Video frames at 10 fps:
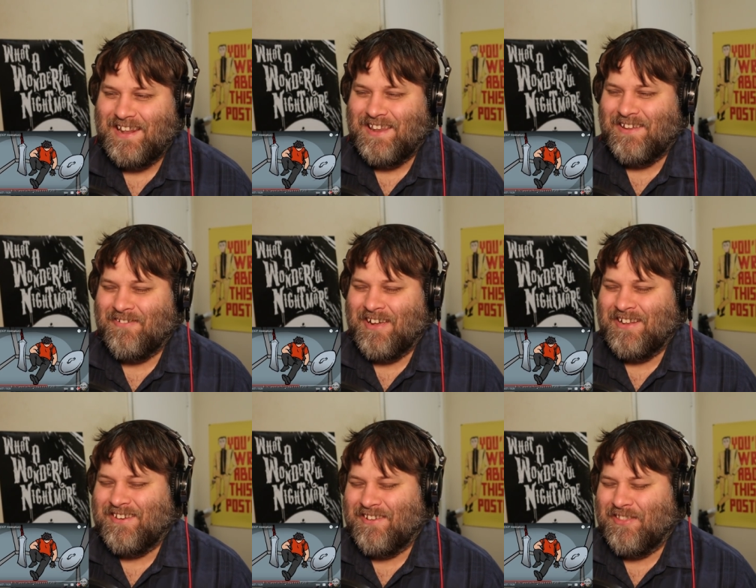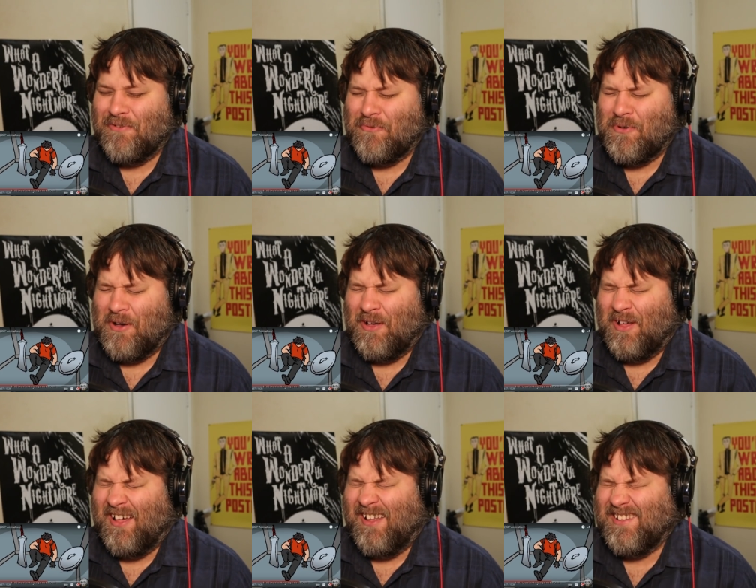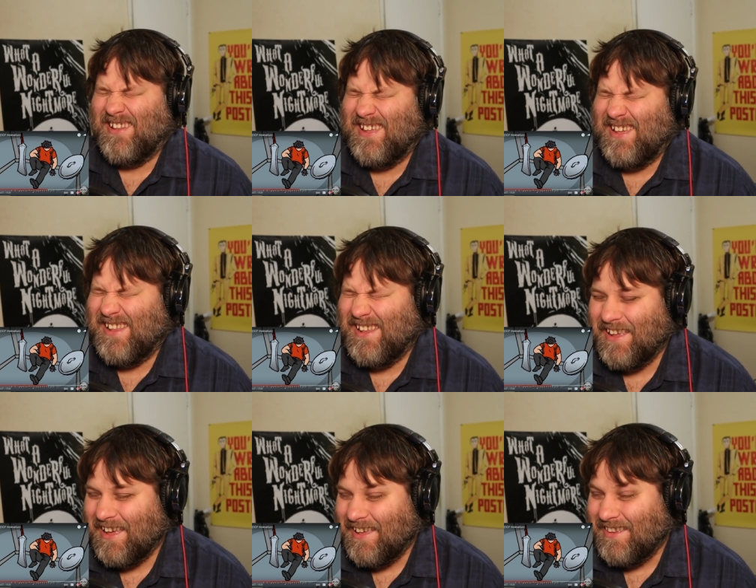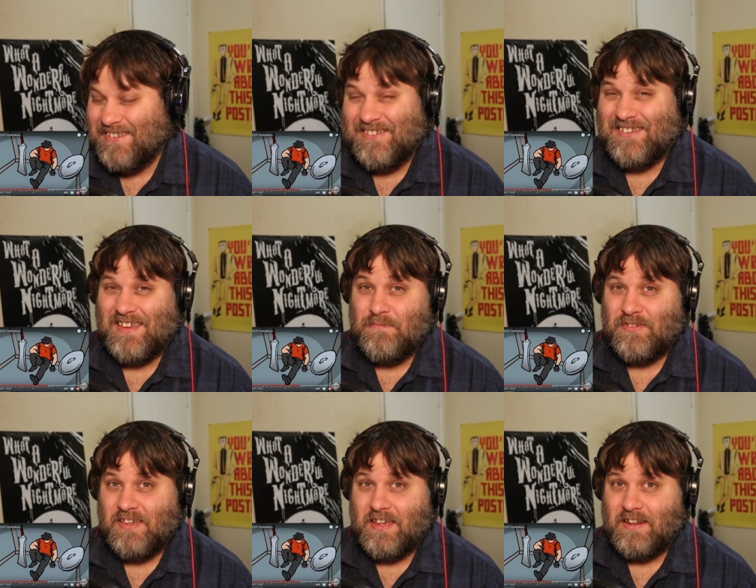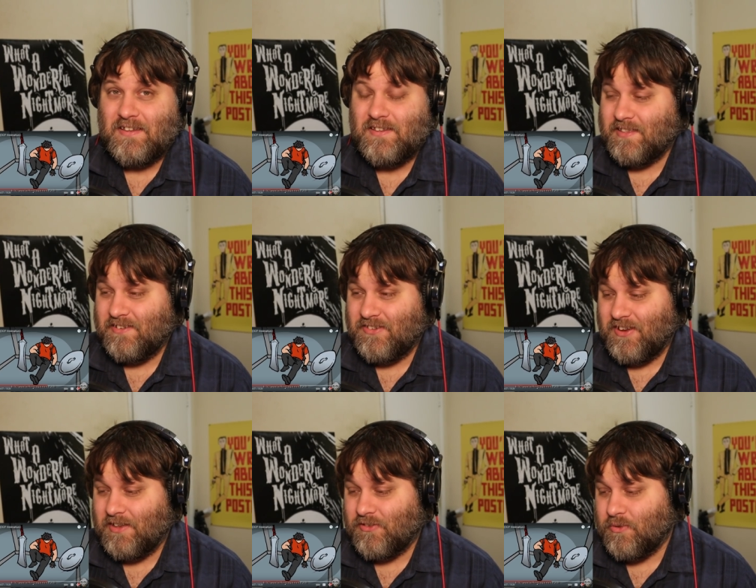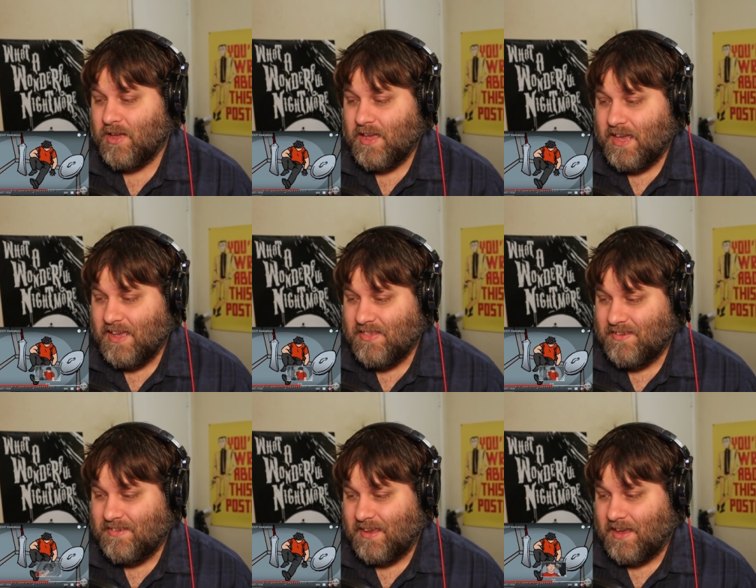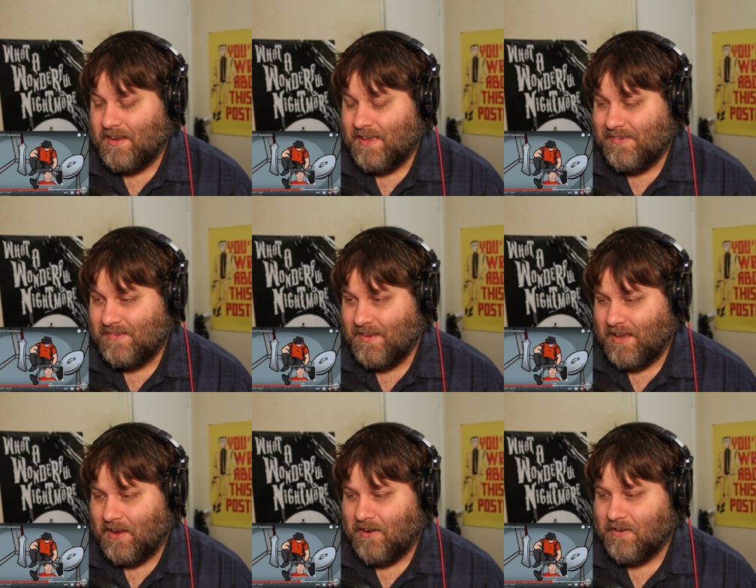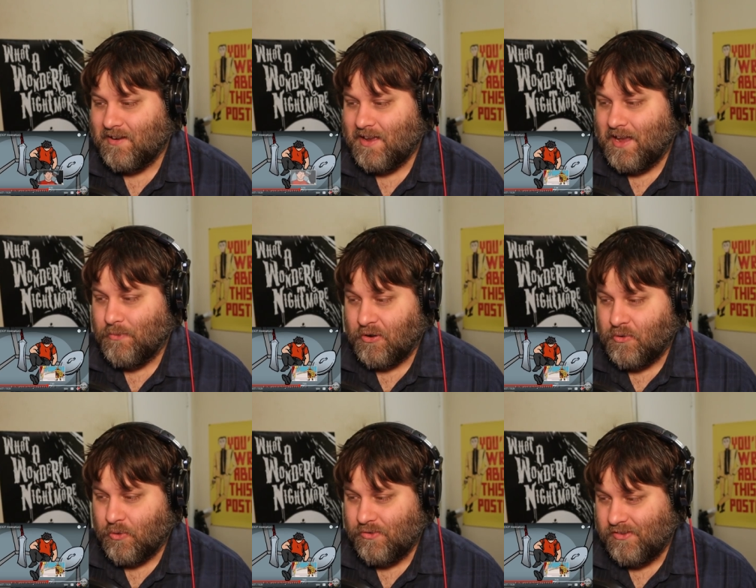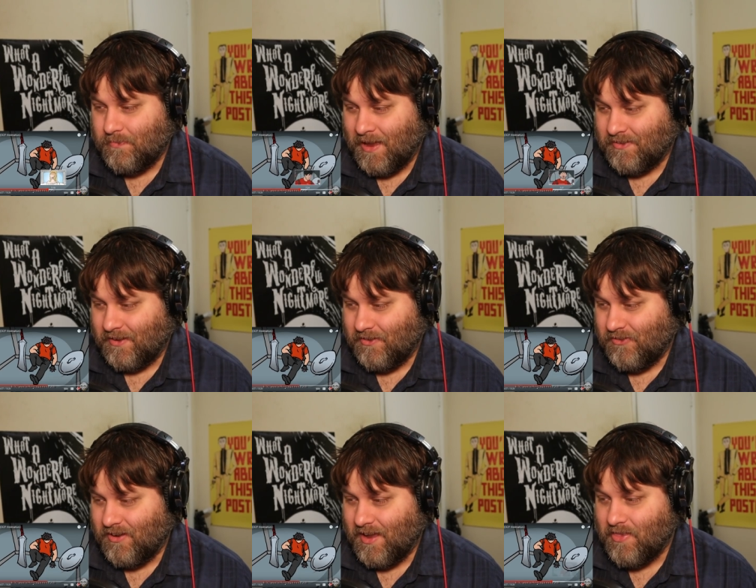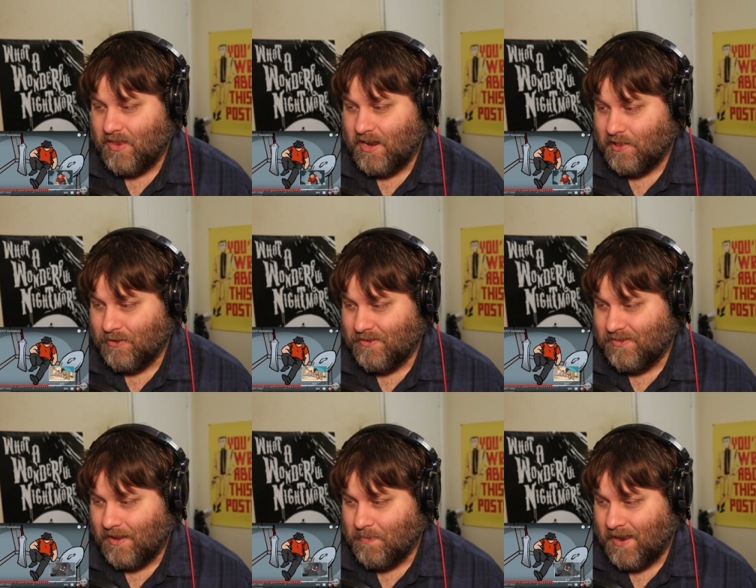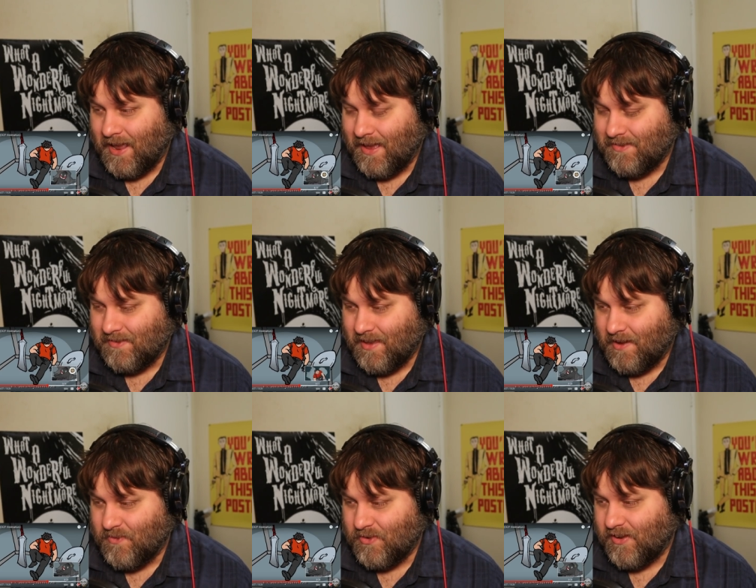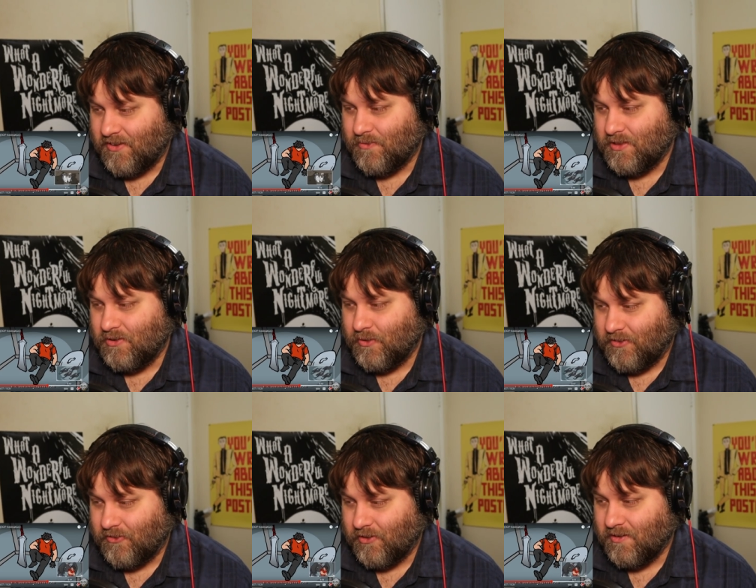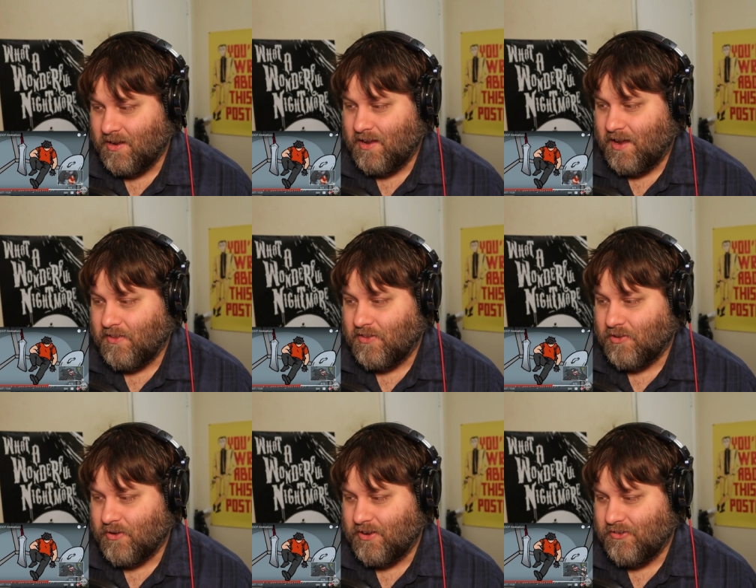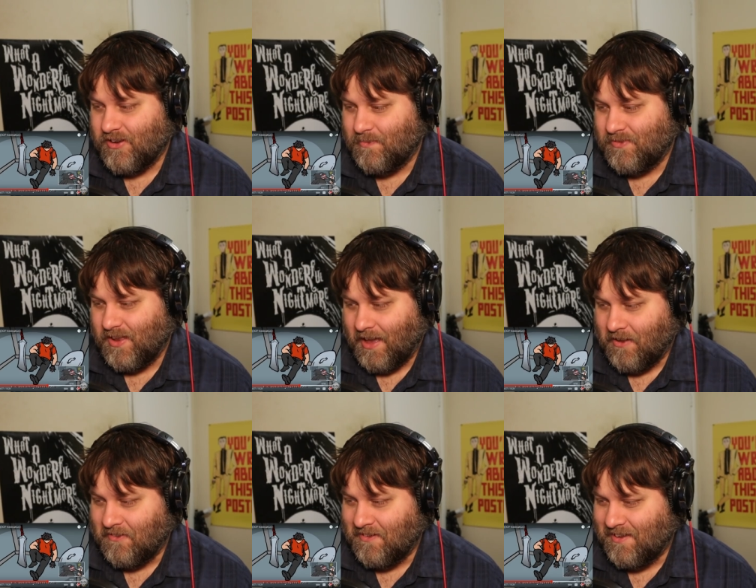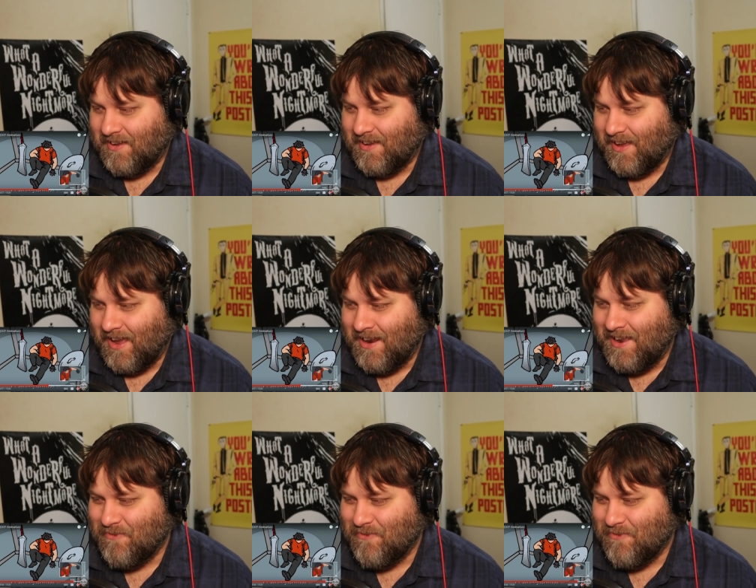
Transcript: need to reach into the wall. This is the same scene. Nothing has changed. So in this scene, he's sitting here. He records his message, and then he looks up and has this conversation with the creature. And then the creature comes down, and he